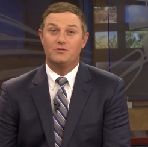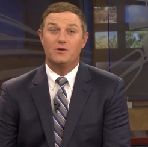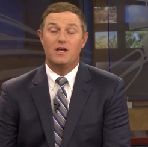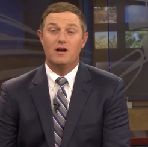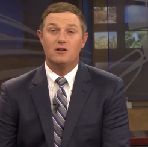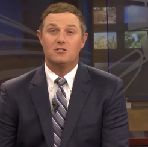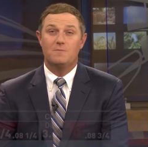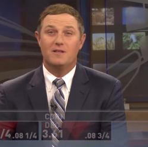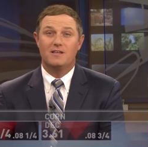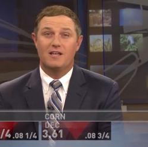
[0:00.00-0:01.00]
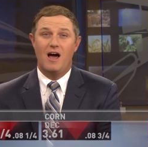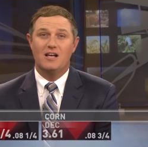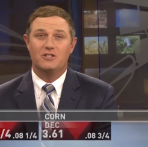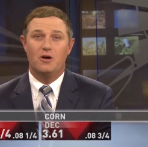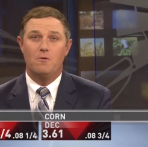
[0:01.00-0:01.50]
for years, but the
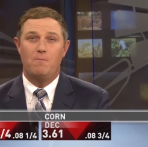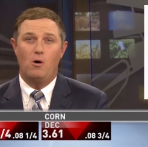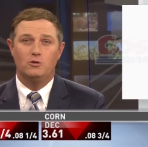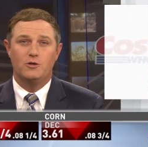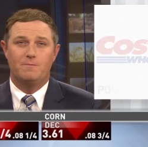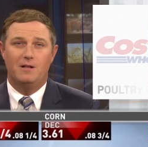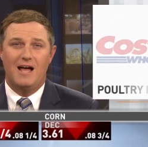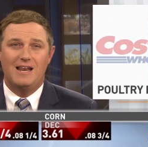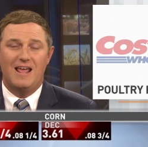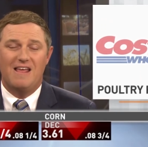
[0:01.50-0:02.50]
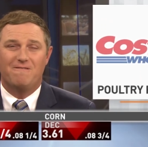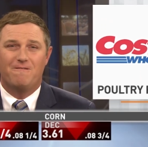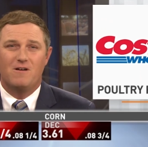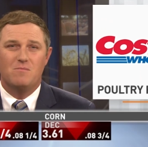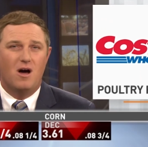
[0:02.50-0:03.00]
Costco poultry plant in
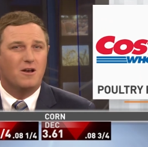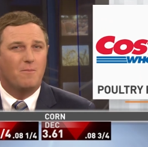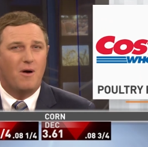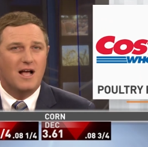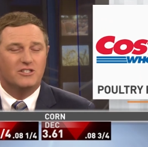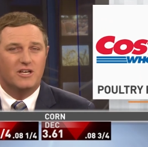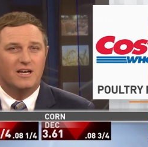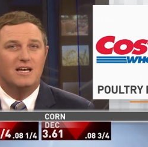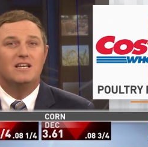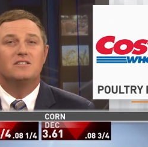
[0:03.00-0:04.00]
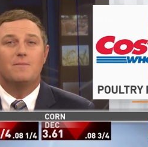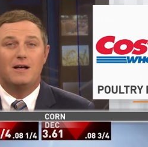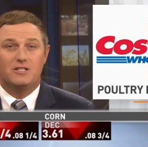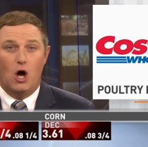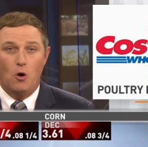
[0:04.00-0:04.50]
Fremont, Nebraska is
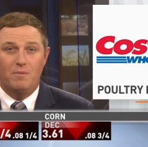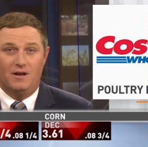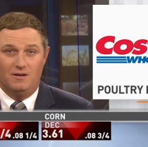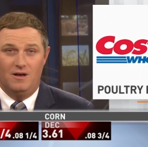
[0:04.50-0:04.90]
about to open.